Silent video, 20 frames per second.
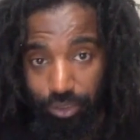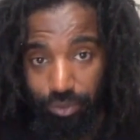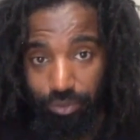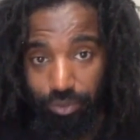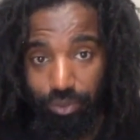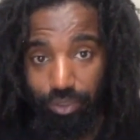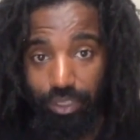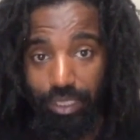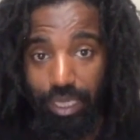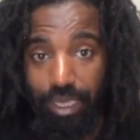you
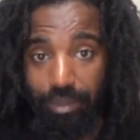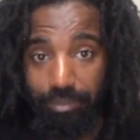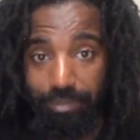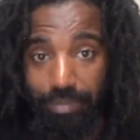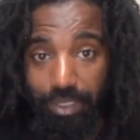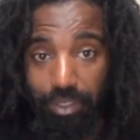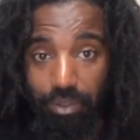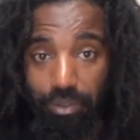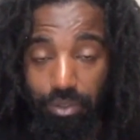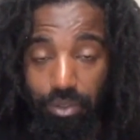look at
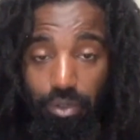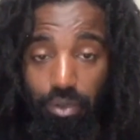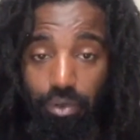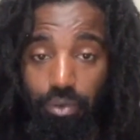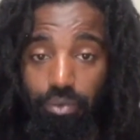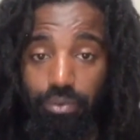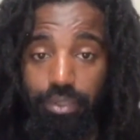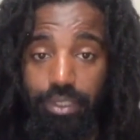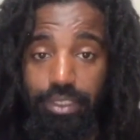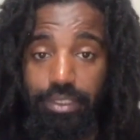me on a
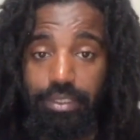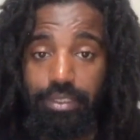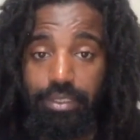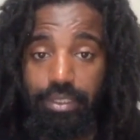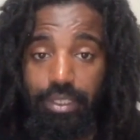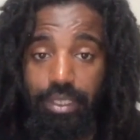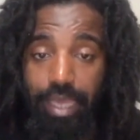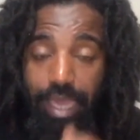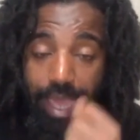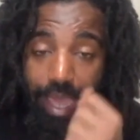
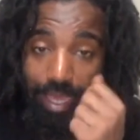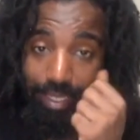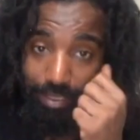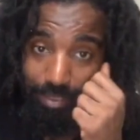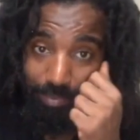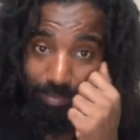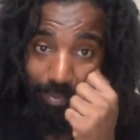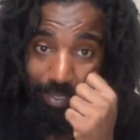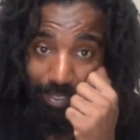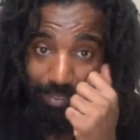holistic
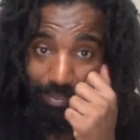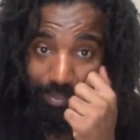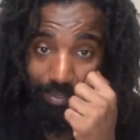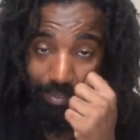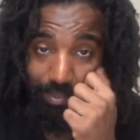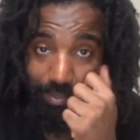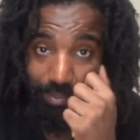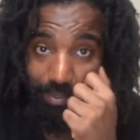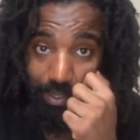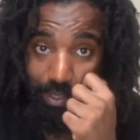aspect,
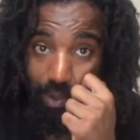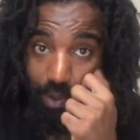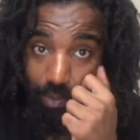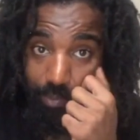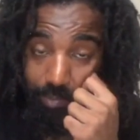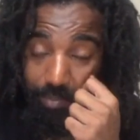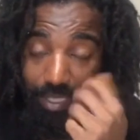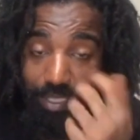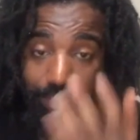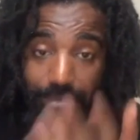then
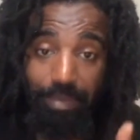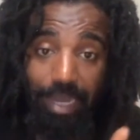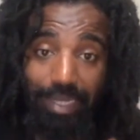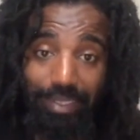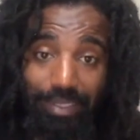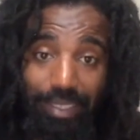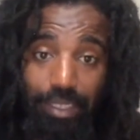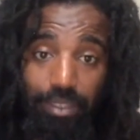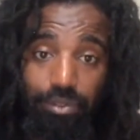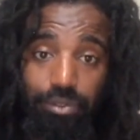in my
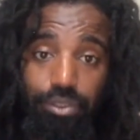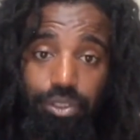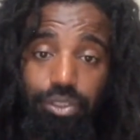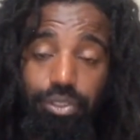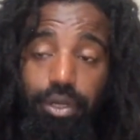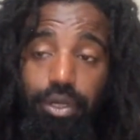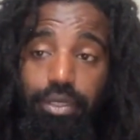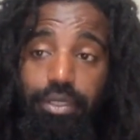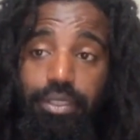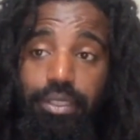natal
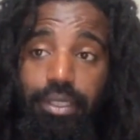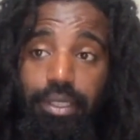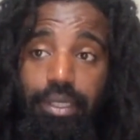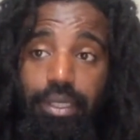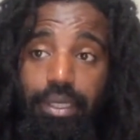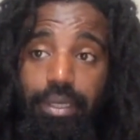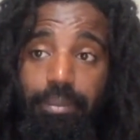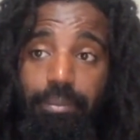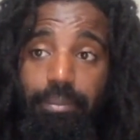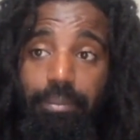chart,
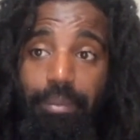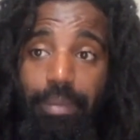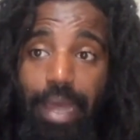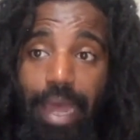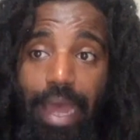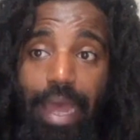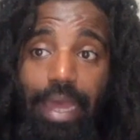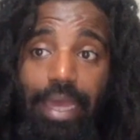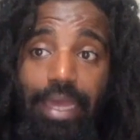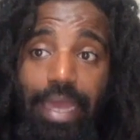
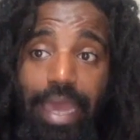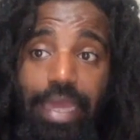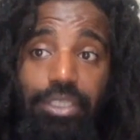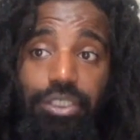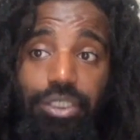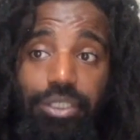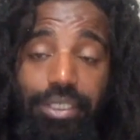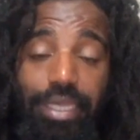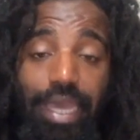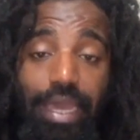I
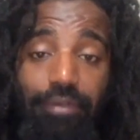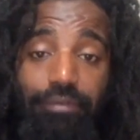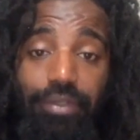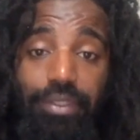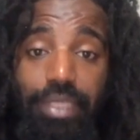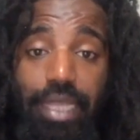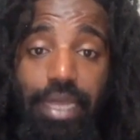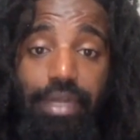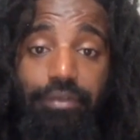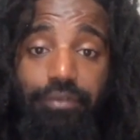actually have a
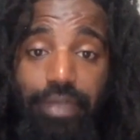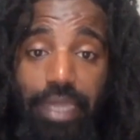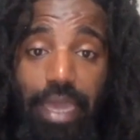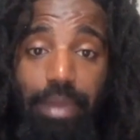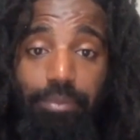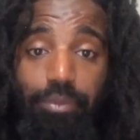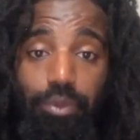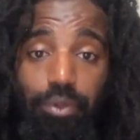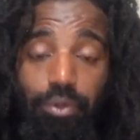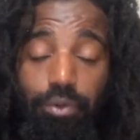lot of
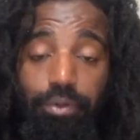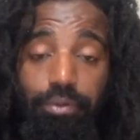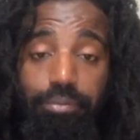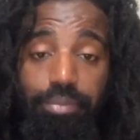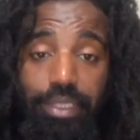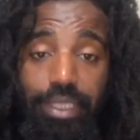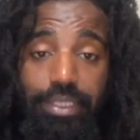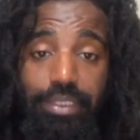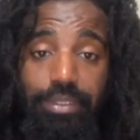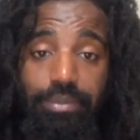Capricorn
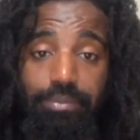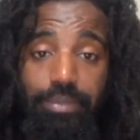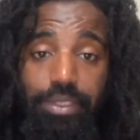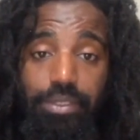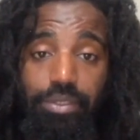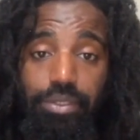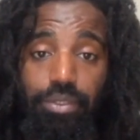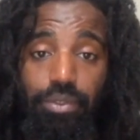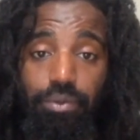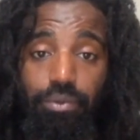
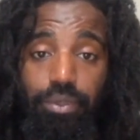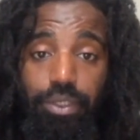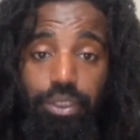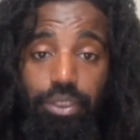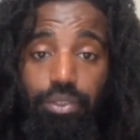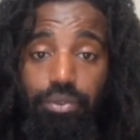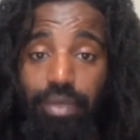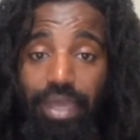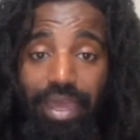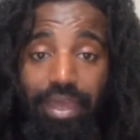placements. So when
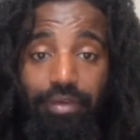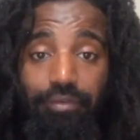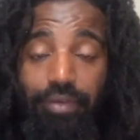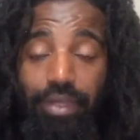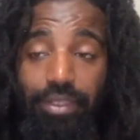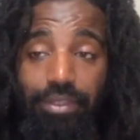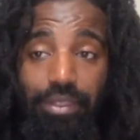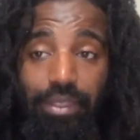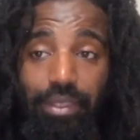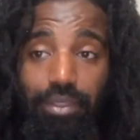you have,
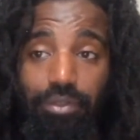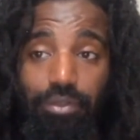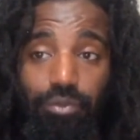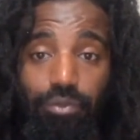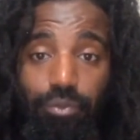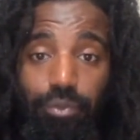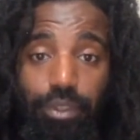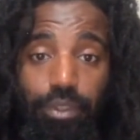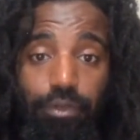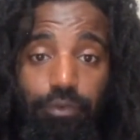I think,
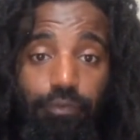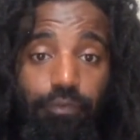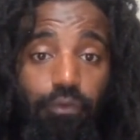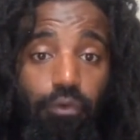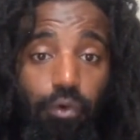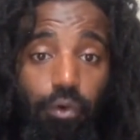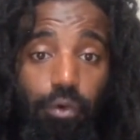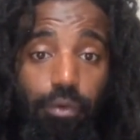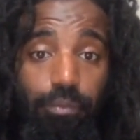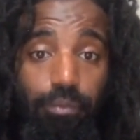3 or
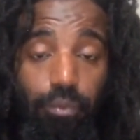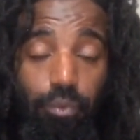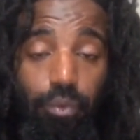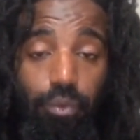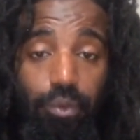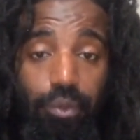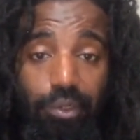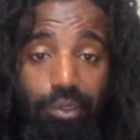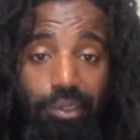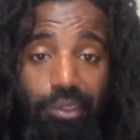4 or
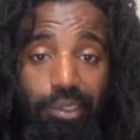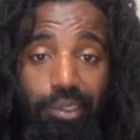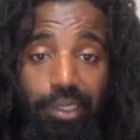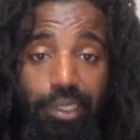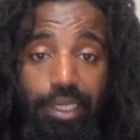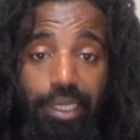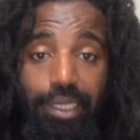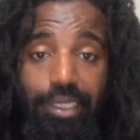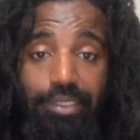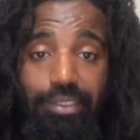more,
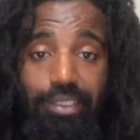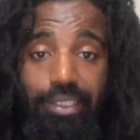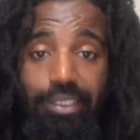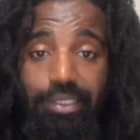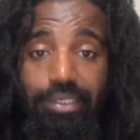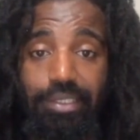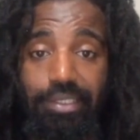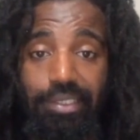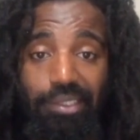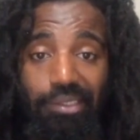it's
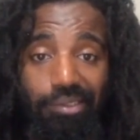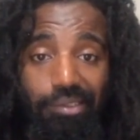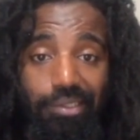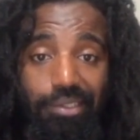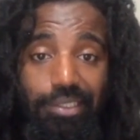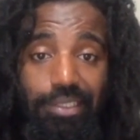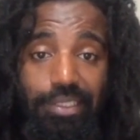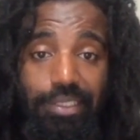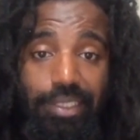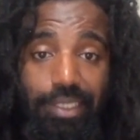considered
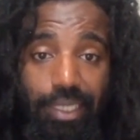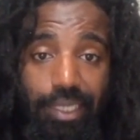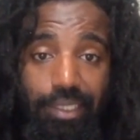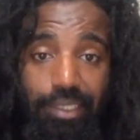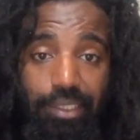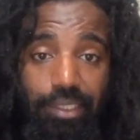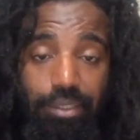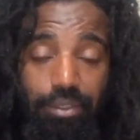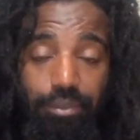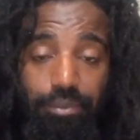a
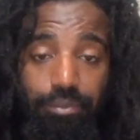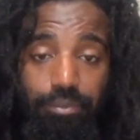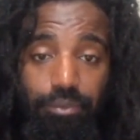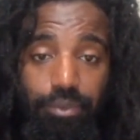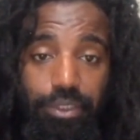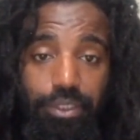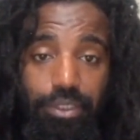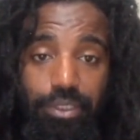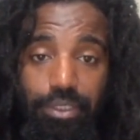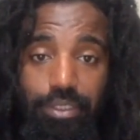stellium,
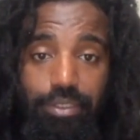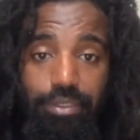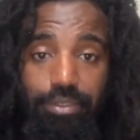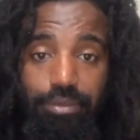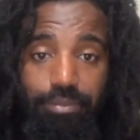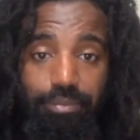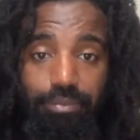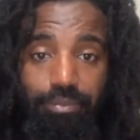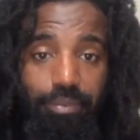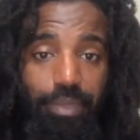which
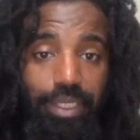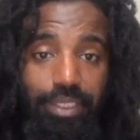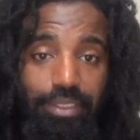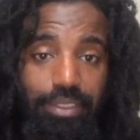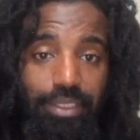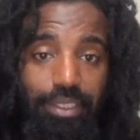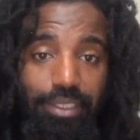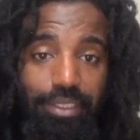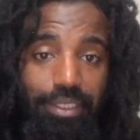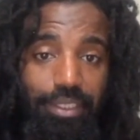is
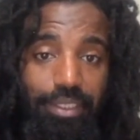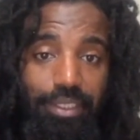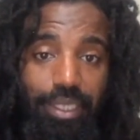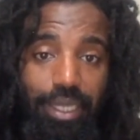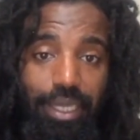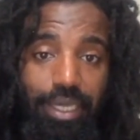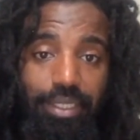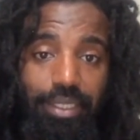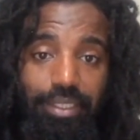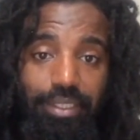basically
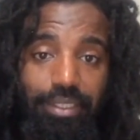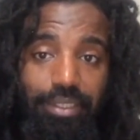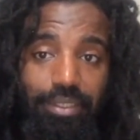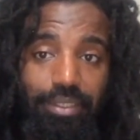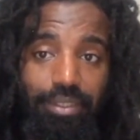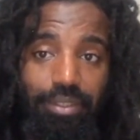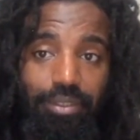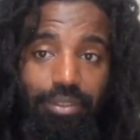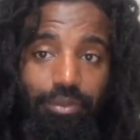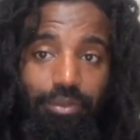like,
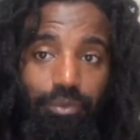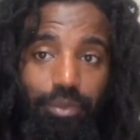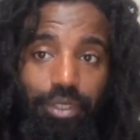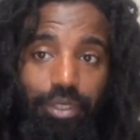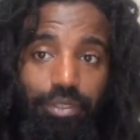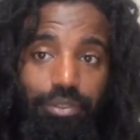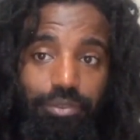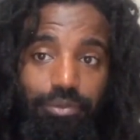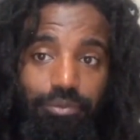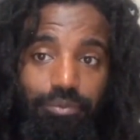
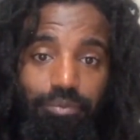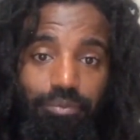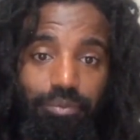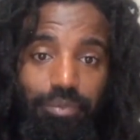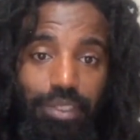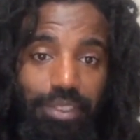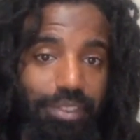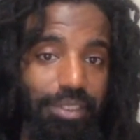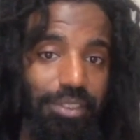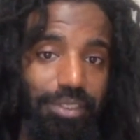well,
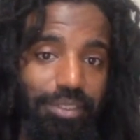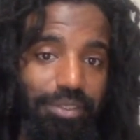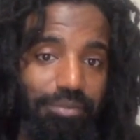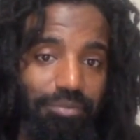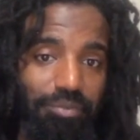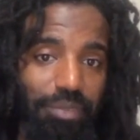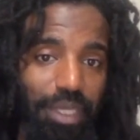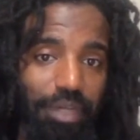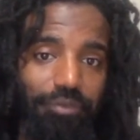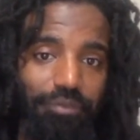this is
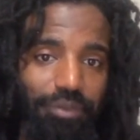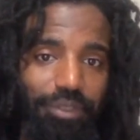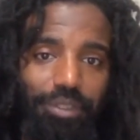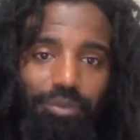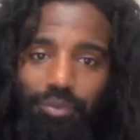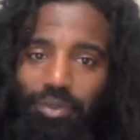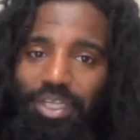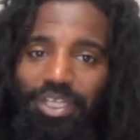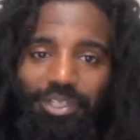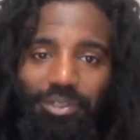definitely
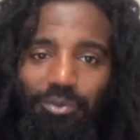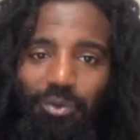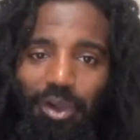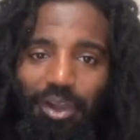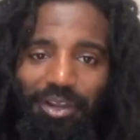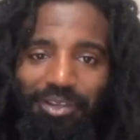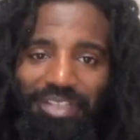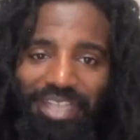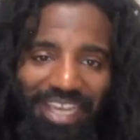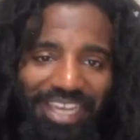what you
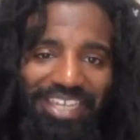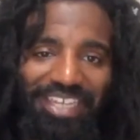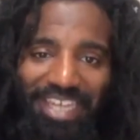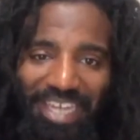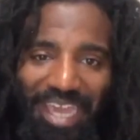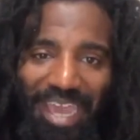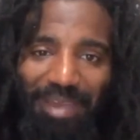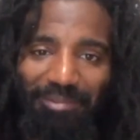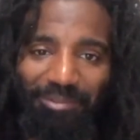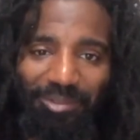are, like a
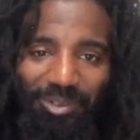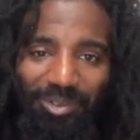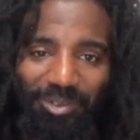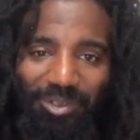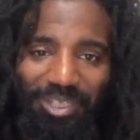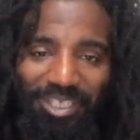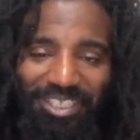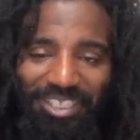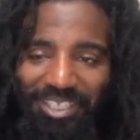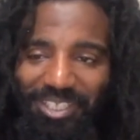
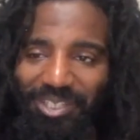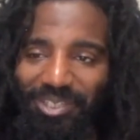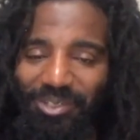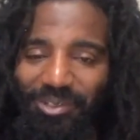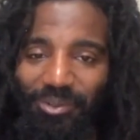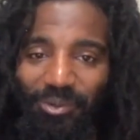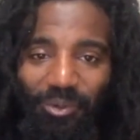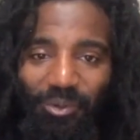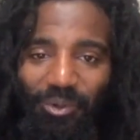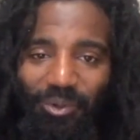Capricorn, you
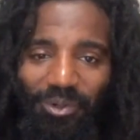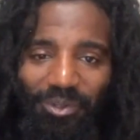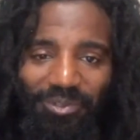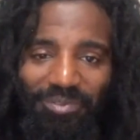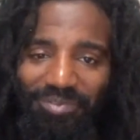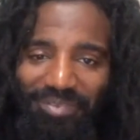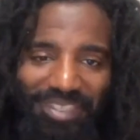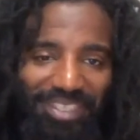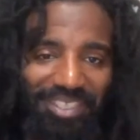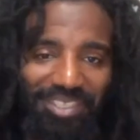know, or
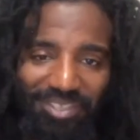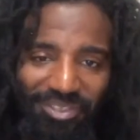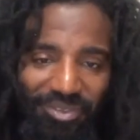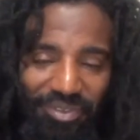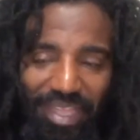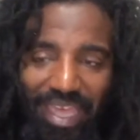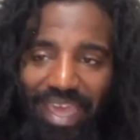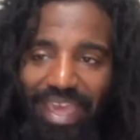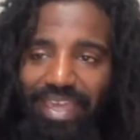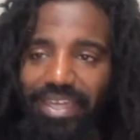this or
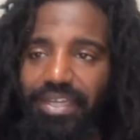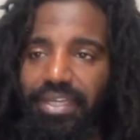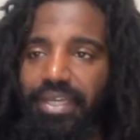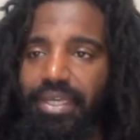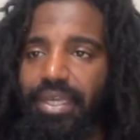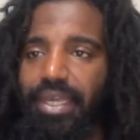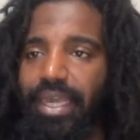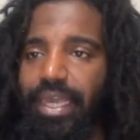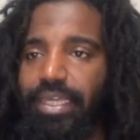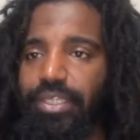that.
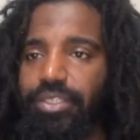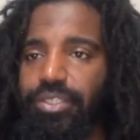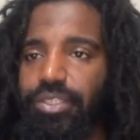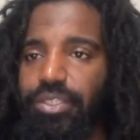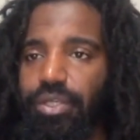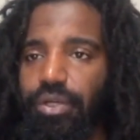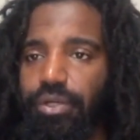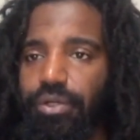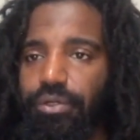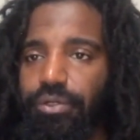And
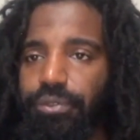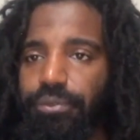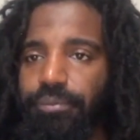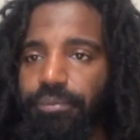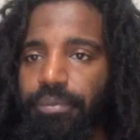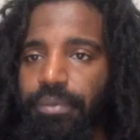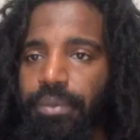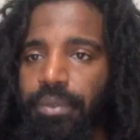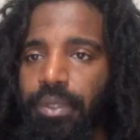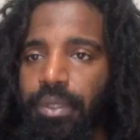
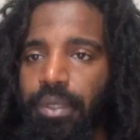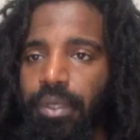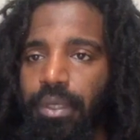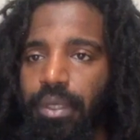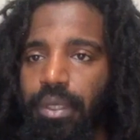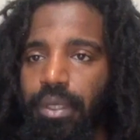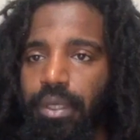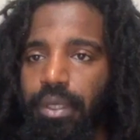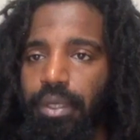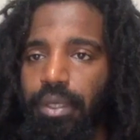so
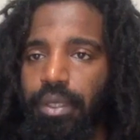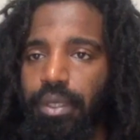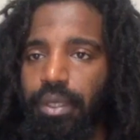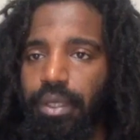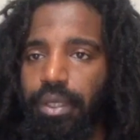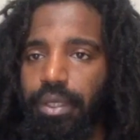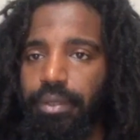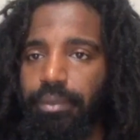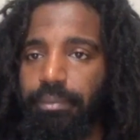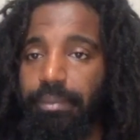
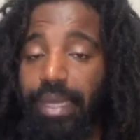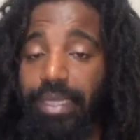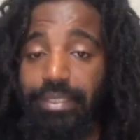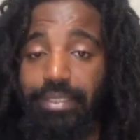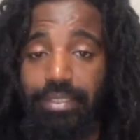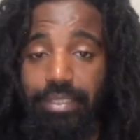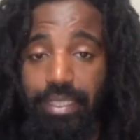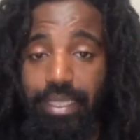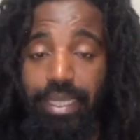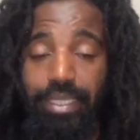
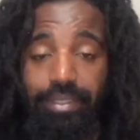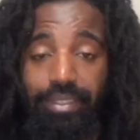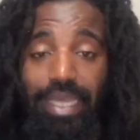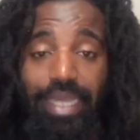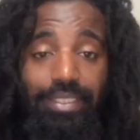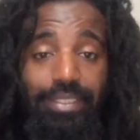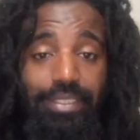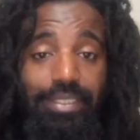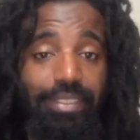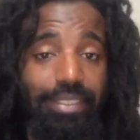that's
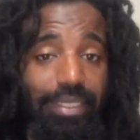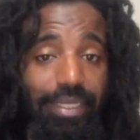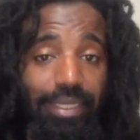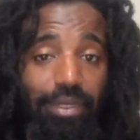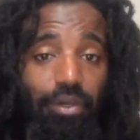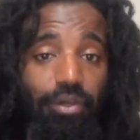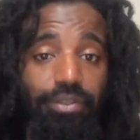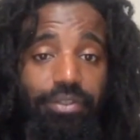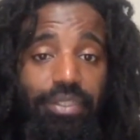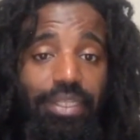
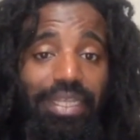the